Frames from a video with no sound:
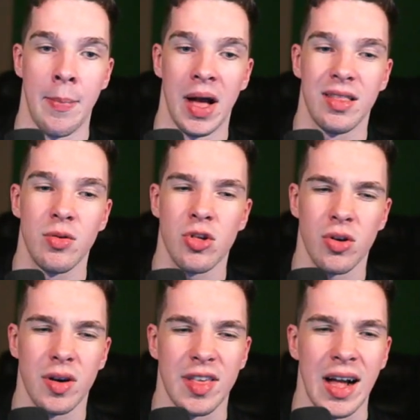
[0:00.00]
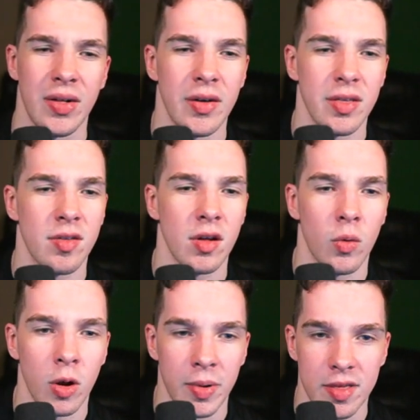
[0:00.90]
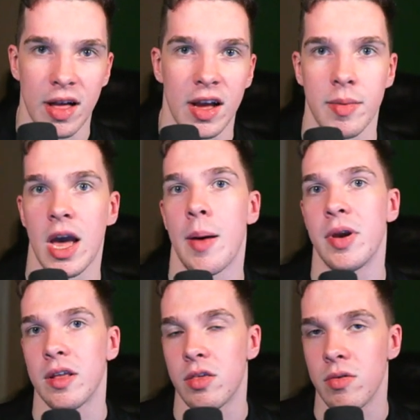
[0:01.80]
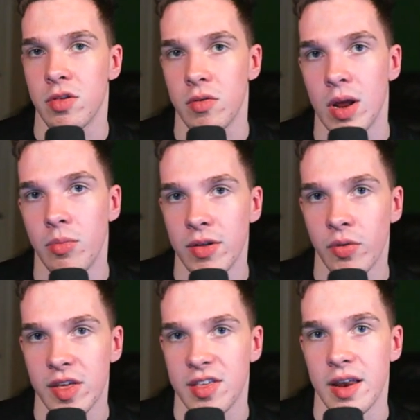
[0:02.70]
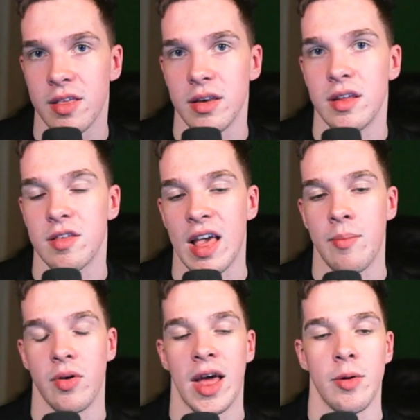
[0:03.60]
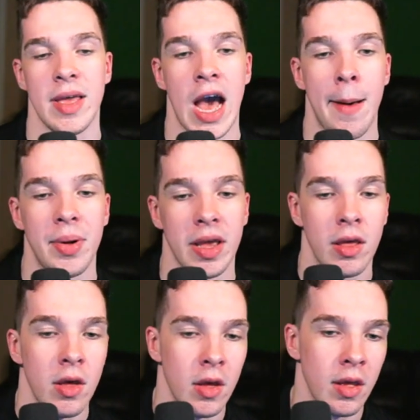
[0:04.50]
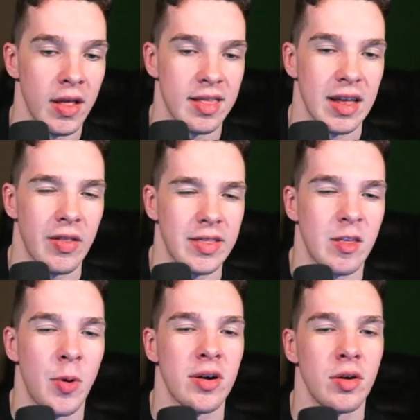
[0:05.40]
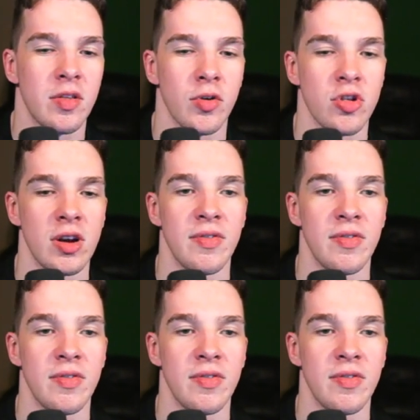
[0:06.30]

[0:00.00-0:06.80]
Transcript: not too sure exactly how this is going to work, but it's not going to be happening too soon. I believe what they said is in December that'll be happening. That's kind of like the Spark Notes version of